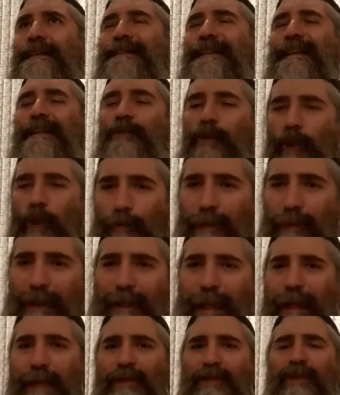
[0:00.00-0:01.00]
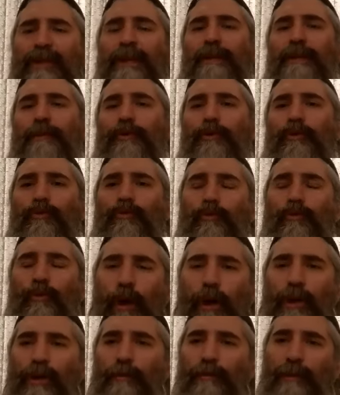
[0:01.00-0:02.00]
determination to
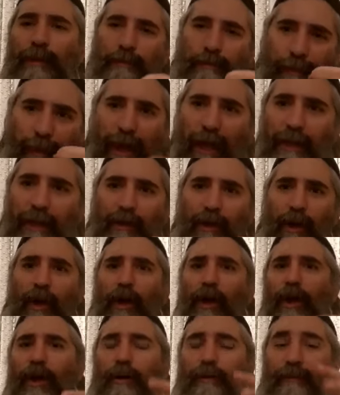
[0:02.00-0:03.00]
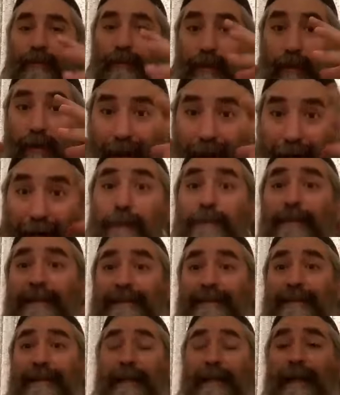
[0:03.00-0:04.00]
want to be part of Am
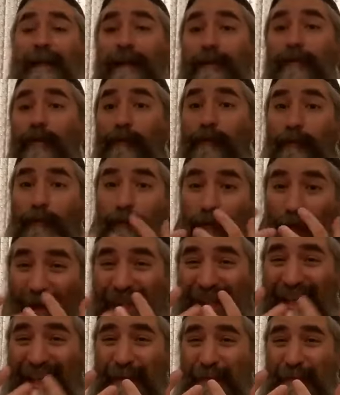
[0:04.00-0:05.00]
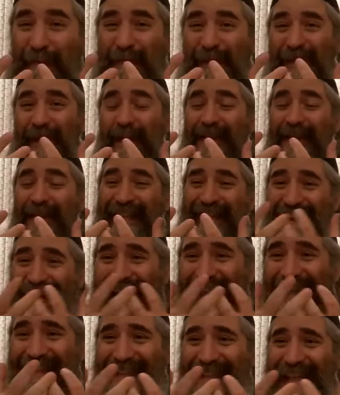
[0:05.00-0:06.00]
Israel, the freedom, the,
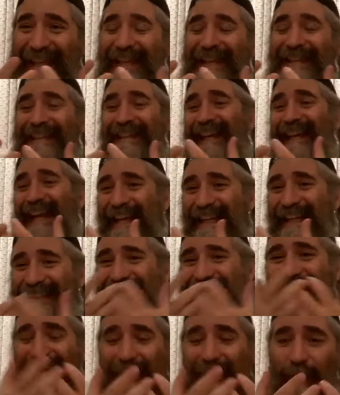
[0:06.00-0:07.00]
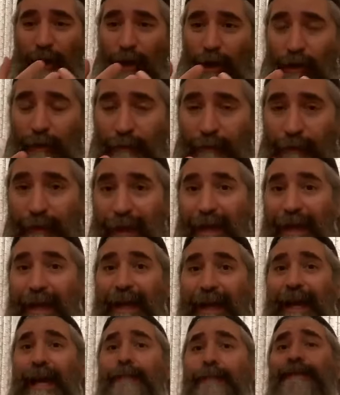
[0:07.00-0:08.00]
ex uh, the exile of
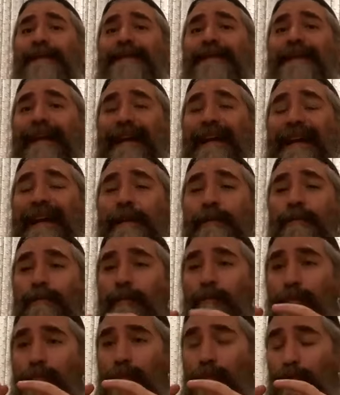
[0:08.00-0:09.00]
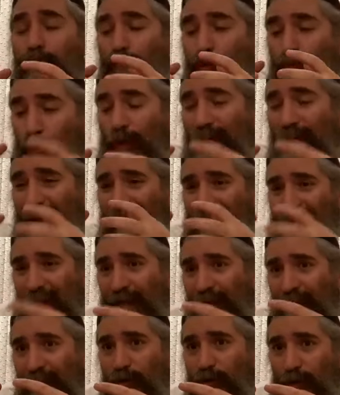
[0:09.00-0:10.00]
Am Israel took
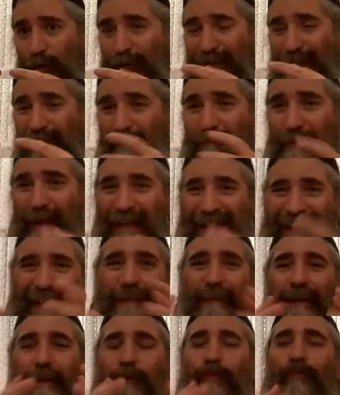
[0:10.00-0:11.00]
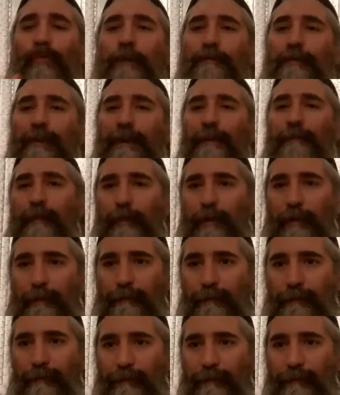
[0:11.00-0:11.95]
individuals and made them into a people,